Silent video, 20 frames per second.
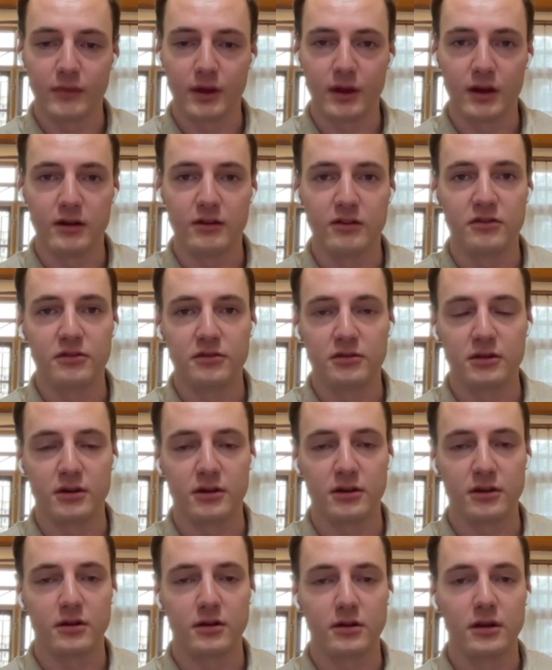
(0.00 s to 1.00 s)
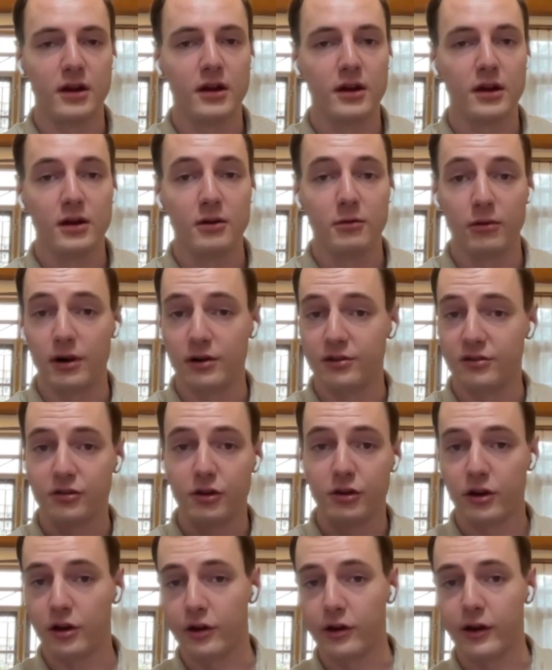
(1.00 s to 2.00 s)
It's
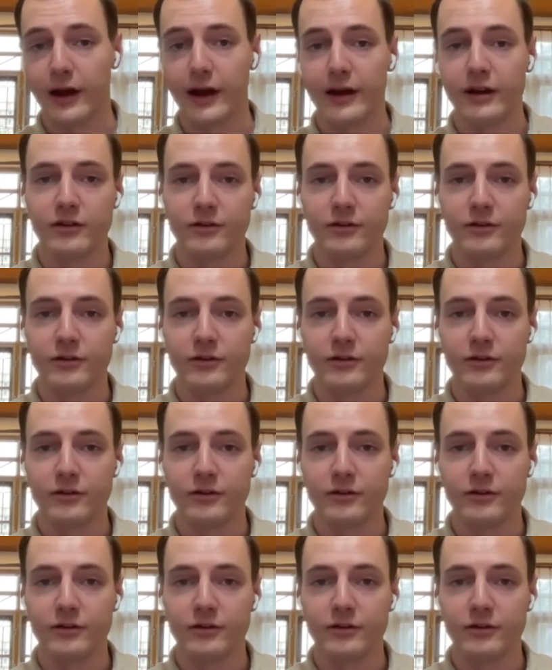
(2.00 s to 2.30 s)
not online,